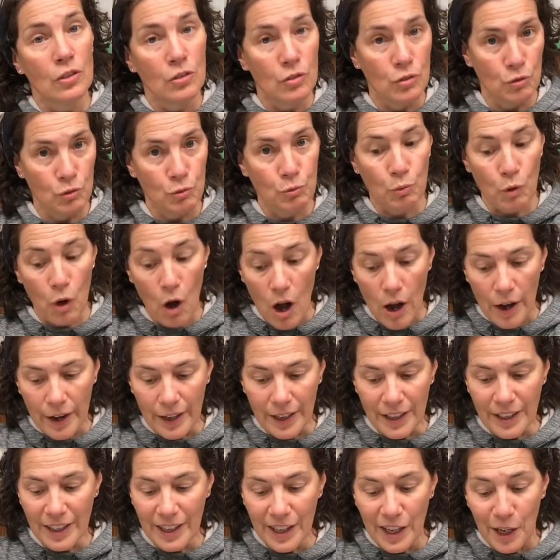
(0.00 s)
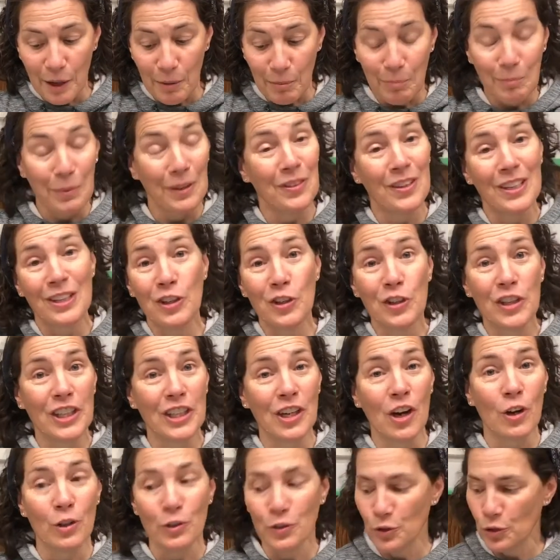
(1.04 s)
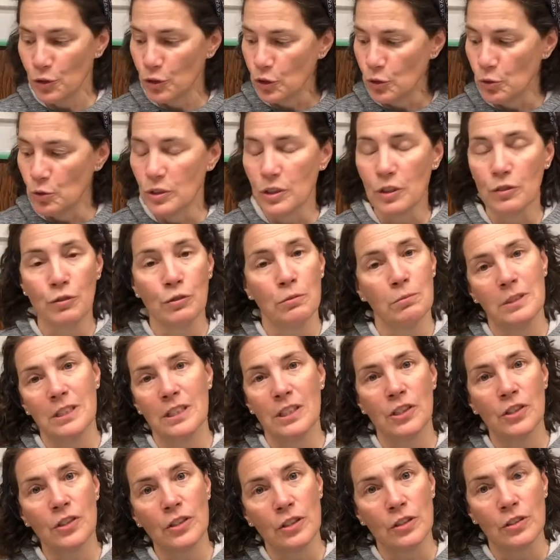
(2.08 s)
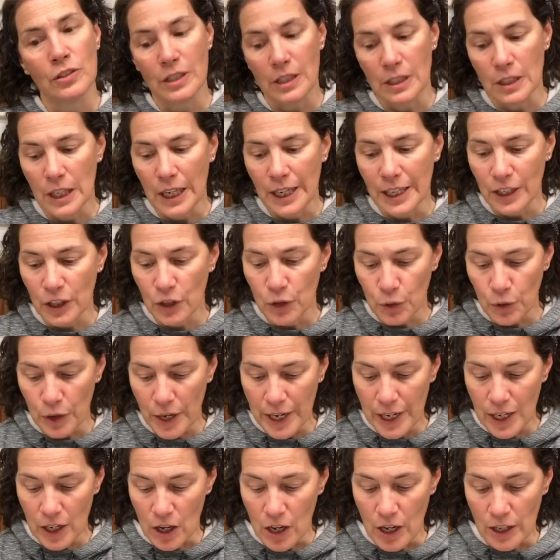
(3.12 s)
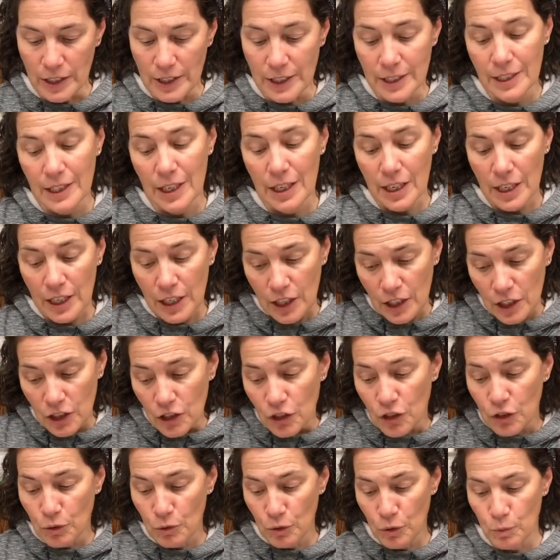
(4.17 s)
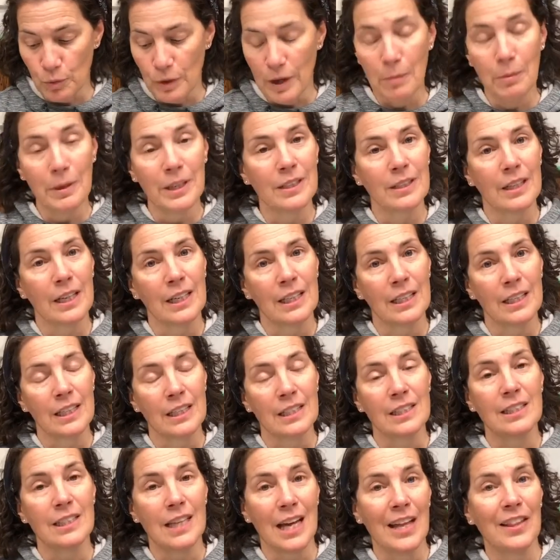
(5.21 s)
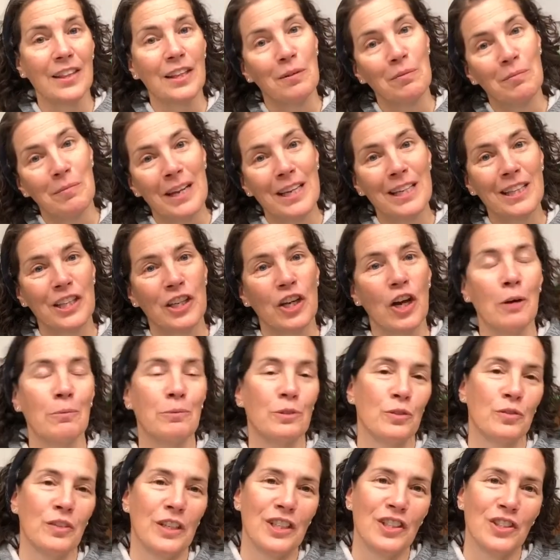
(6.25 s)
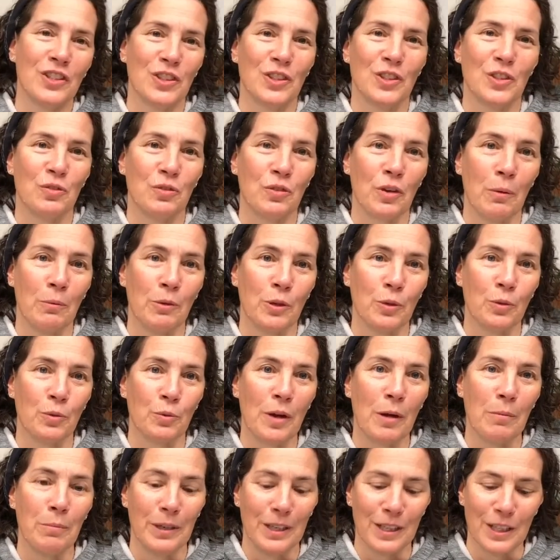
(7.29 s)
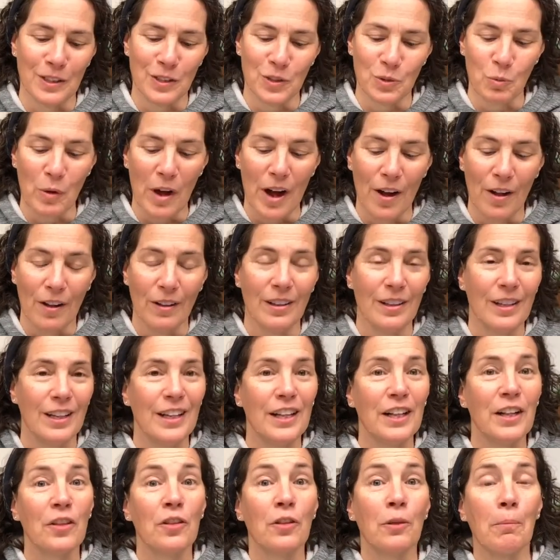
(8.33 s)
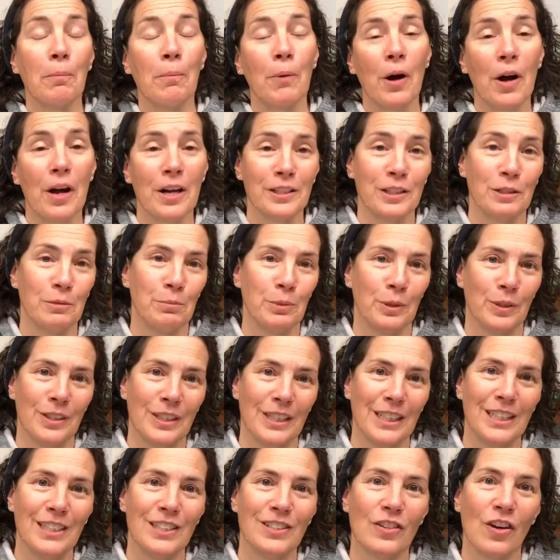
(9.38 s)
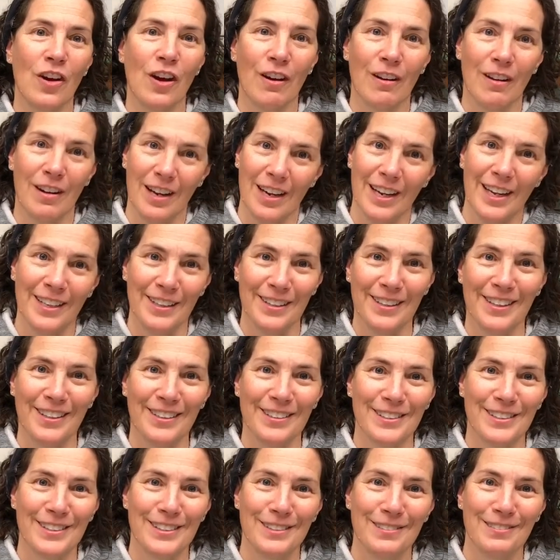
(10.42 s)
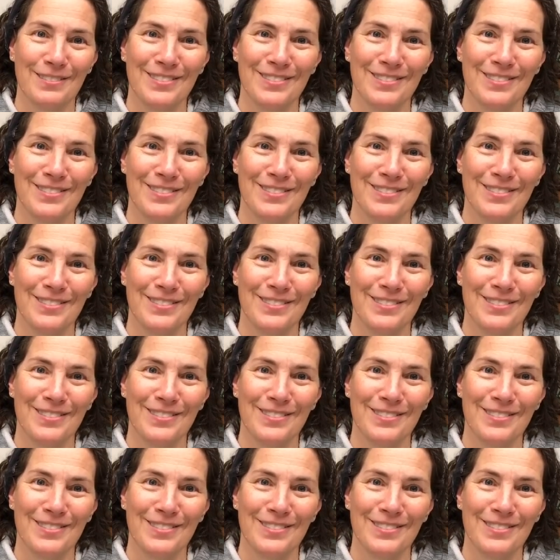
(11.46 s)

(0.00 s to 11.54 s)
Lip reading: Drawing, but then you can also use different materials like crayons, do a rubbing like this, and then make the observations from your rubbing as well. The possibilities are endless.